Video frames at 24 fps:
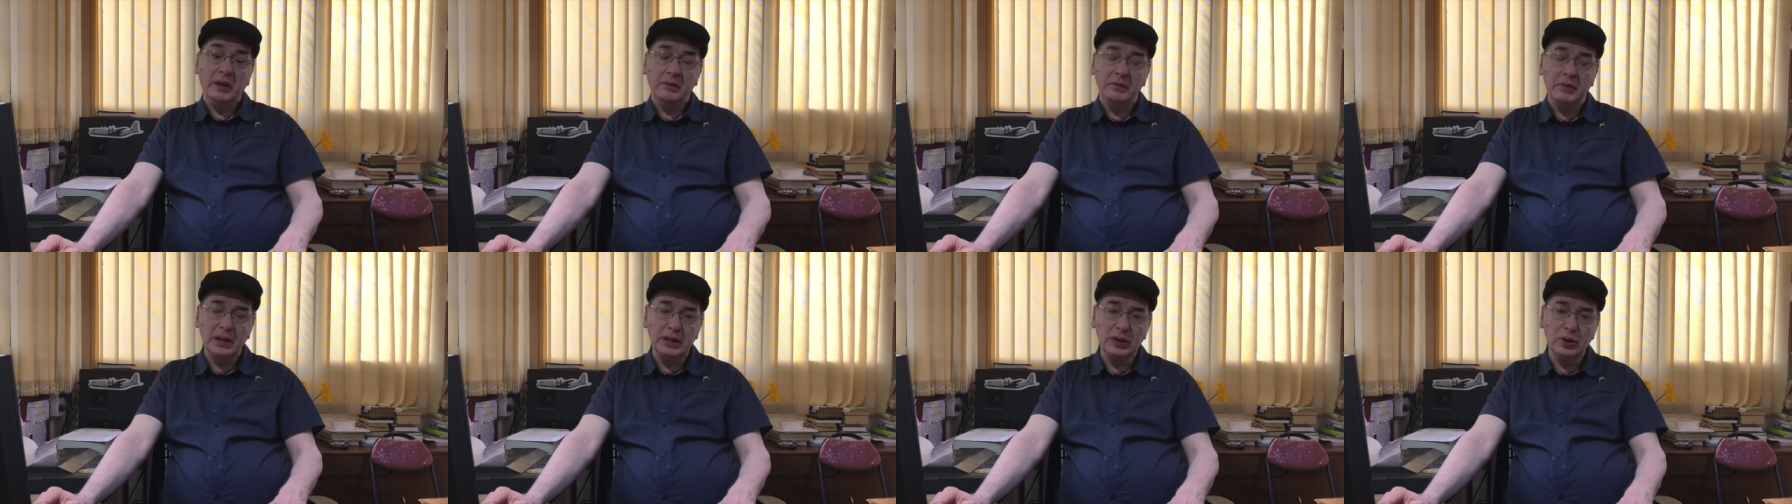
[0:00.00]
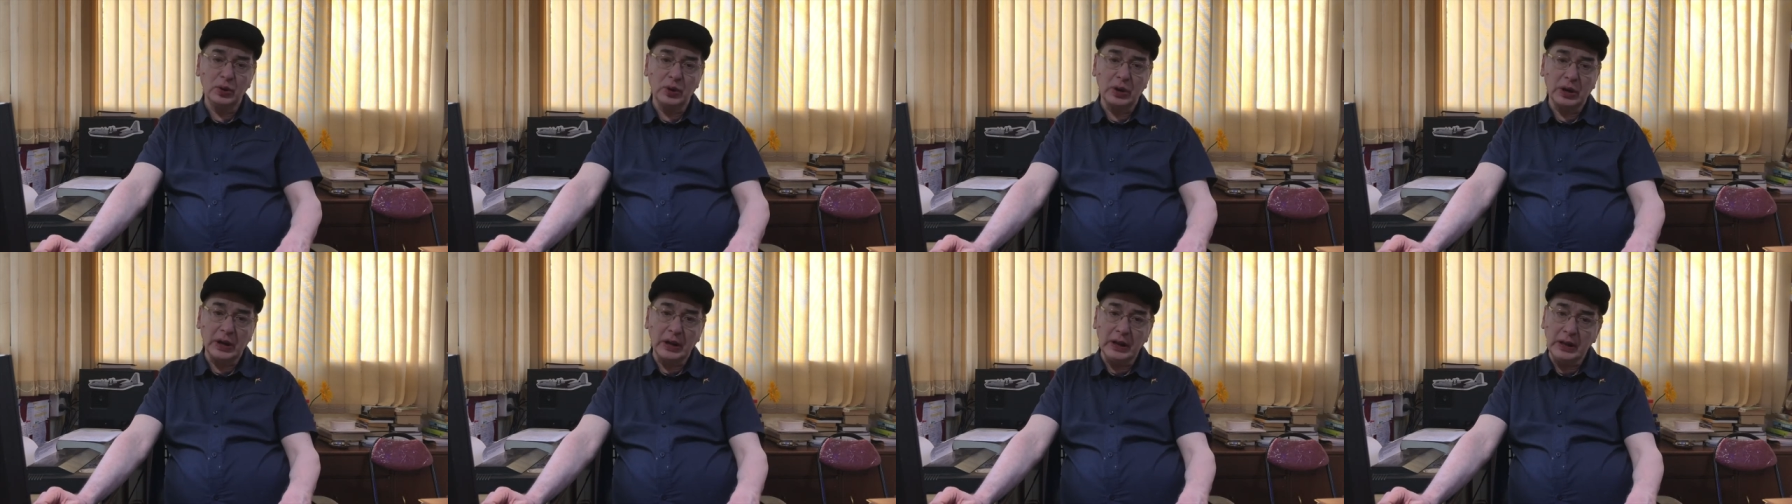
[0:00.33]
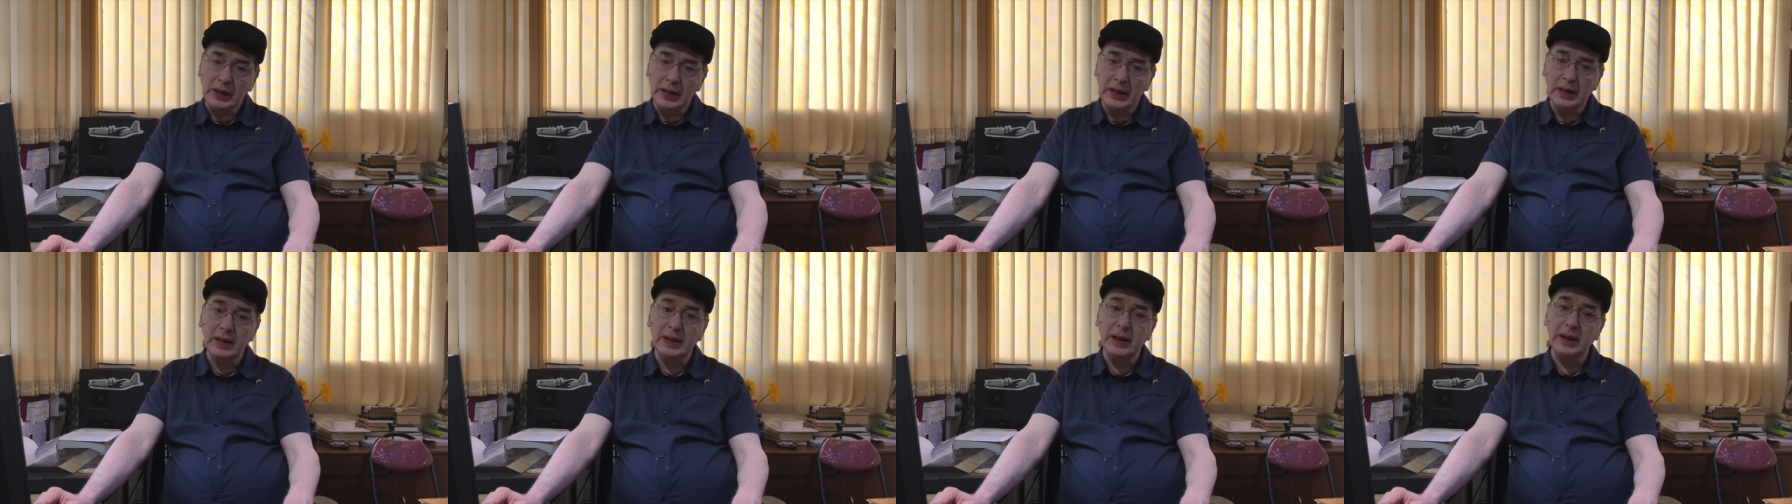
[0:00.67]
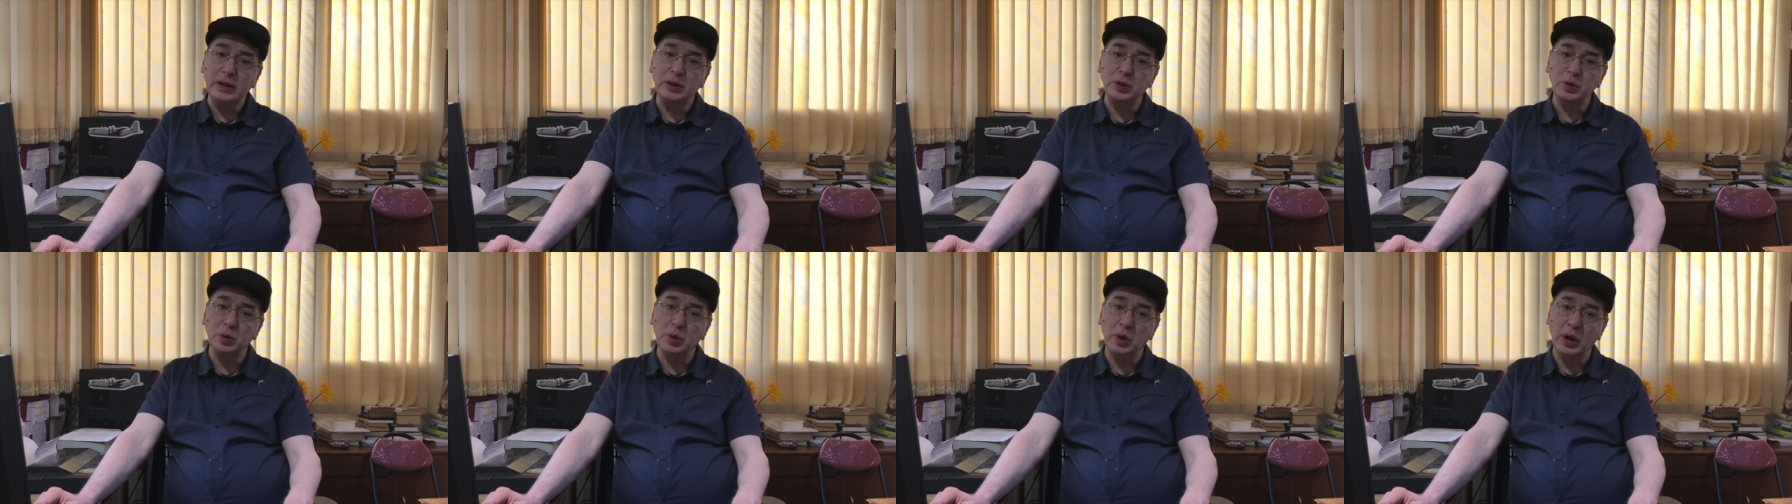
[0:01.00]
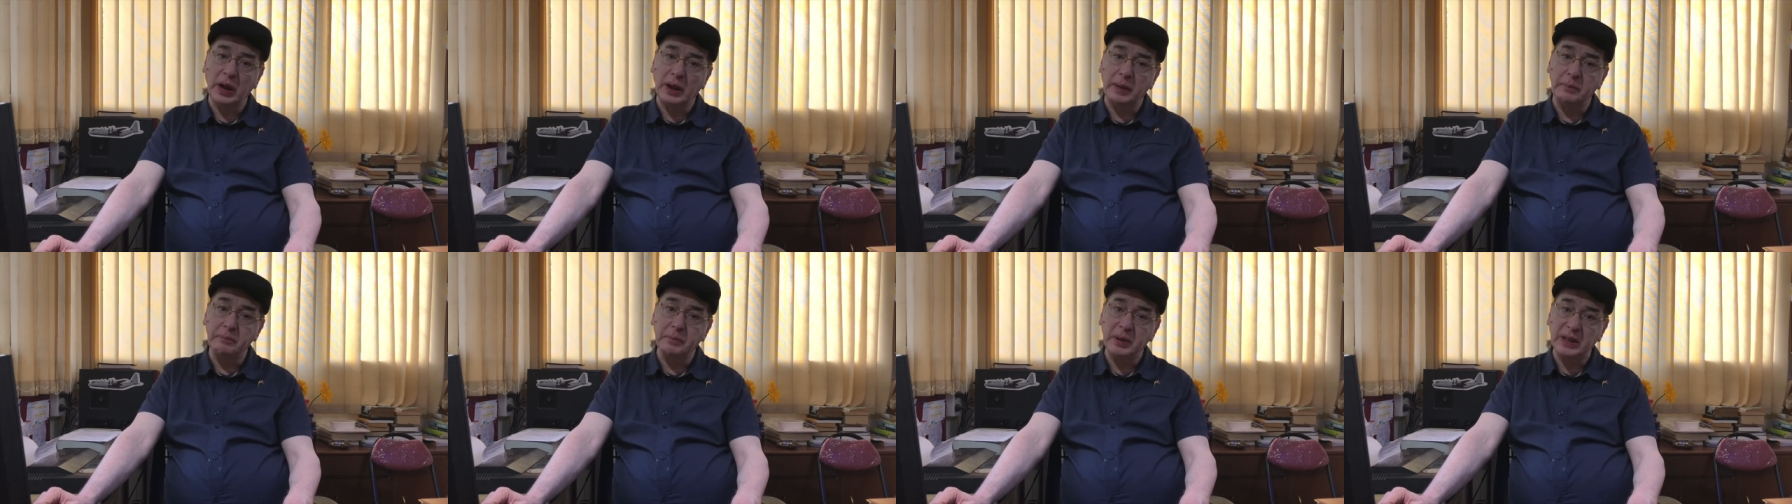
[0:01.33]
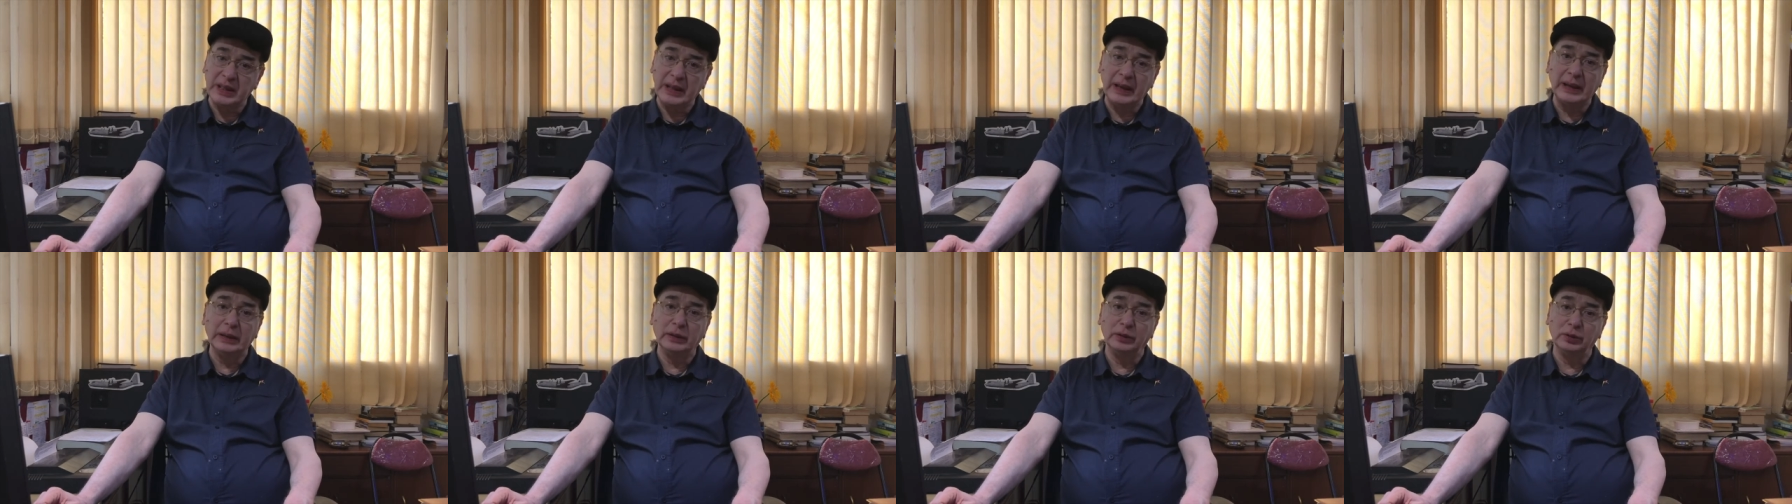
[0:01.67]
When you really need to
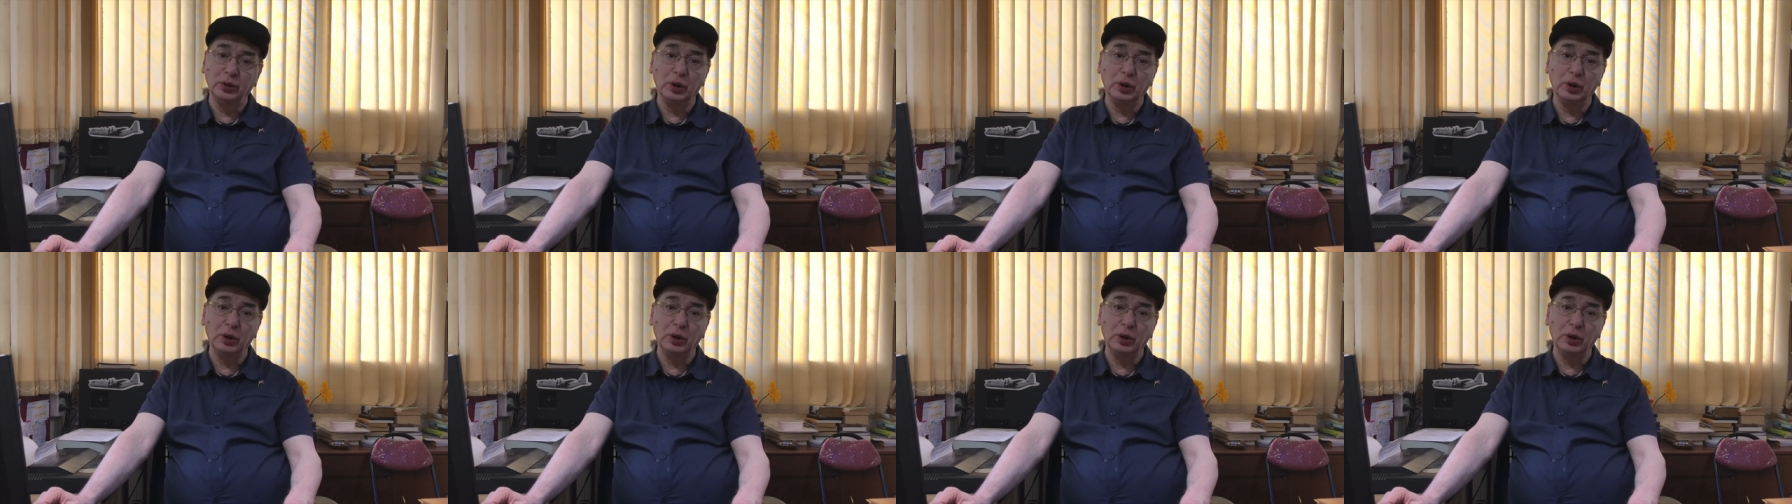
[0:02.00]
empathize,